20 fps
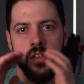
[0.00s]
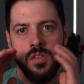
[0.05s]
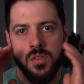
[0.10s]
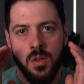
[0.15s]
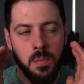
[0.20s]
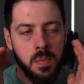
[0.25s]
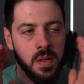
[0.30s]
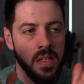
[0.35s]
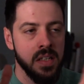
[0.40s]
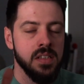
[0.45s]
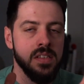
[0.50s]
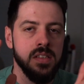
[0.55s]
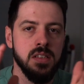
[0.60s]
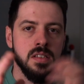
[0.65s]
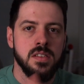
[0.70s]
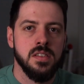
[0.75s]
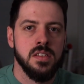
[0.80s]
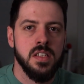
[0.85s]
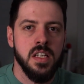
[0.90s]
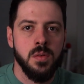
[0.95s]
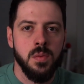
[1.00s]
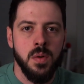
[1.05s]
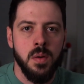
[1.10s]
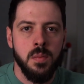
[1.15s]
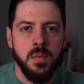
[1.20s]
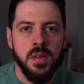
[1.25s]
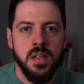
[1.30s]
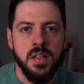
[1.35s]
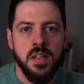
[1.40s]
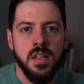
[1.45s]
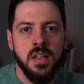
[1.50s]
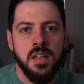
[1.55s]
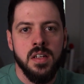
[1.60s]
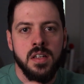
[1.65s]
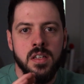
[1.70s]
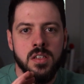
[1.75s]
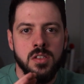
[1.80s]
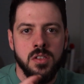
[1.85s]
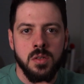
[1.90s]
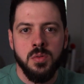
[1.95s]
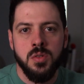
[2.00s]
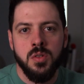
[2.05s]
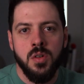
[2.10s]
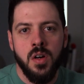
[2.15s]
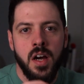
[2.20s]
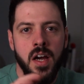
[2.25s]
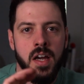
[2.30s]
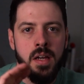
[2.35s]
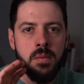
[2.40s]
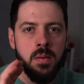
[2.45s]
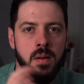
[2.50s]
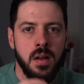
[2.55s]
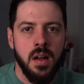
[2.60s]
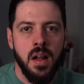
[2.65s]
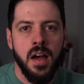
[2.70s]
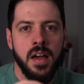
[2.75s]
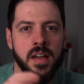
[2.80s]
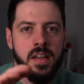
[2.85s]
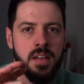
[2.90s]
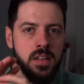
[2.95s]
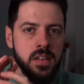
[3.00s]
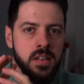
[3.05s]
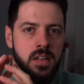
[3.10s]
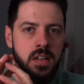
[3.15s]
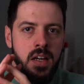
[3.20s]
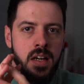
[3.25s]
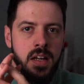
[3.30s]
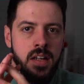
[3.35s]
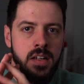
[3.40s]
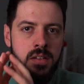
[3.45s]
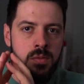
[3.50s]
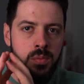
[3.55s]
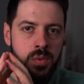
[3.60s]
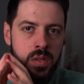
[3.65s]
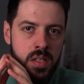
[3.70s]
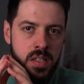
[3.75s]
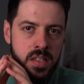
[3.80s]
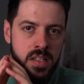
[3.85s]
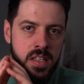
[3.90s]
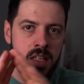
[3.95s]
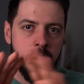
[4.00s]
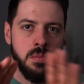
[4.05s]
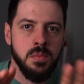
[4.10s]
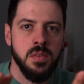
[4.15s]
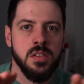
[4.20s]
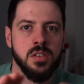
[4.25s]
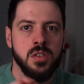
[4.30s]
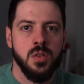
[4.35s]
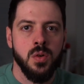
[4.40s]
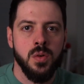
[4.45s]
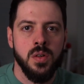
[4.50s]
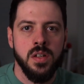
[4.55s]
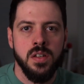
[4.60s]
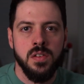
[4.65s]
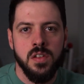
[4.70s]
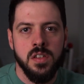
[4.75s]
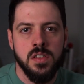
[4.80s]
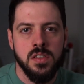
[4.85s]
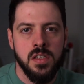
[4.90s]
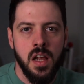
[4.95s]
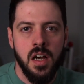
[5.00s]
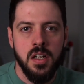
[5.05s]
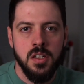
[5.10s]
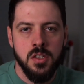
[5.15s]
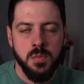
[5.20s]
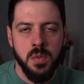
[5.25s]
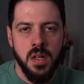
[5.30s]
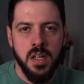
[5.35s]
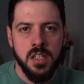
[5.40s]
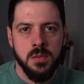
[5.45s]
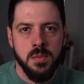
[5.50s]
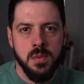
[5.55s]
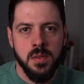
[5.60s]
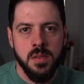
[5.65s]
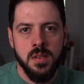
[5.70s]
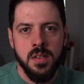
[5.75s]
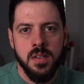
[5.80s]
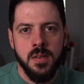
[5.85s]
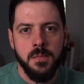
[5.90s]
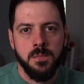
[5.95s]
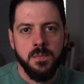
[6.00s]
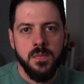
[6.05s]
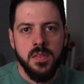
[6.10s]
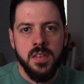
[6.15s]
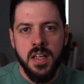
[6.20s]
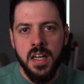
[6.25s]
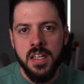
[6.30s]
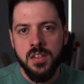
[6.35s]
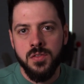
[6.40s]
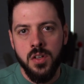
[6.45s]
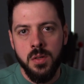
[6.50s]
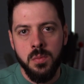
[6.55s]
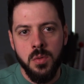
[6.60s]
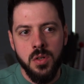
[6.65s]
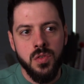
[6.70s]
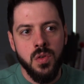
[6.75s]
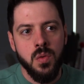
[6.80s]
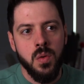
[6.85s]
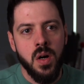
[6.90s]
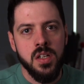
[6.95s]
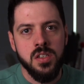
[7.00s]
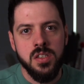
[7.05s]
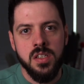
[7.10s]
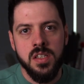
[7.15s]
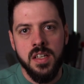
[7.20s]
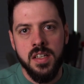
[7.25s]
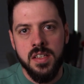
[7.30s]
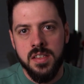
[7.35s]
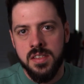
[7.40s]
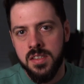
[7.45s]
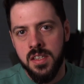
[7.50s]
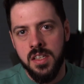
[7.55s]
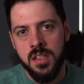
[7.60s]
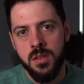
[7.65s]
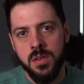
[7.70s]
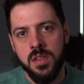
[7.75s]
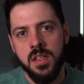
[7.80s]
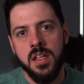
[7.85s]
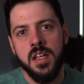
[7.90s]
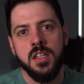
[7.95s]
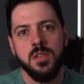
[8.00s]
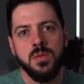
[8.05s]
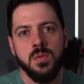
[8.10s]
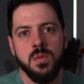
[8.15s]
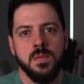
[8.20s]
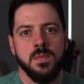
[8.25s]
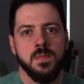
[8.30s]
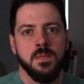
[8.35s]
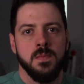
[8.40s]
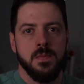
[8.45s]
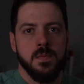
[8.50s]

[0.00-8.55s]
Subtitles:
So please stick with me, subscribe, like, and we'll keep this going here as long as possible. Thanks very much for watching, and see you in the next one.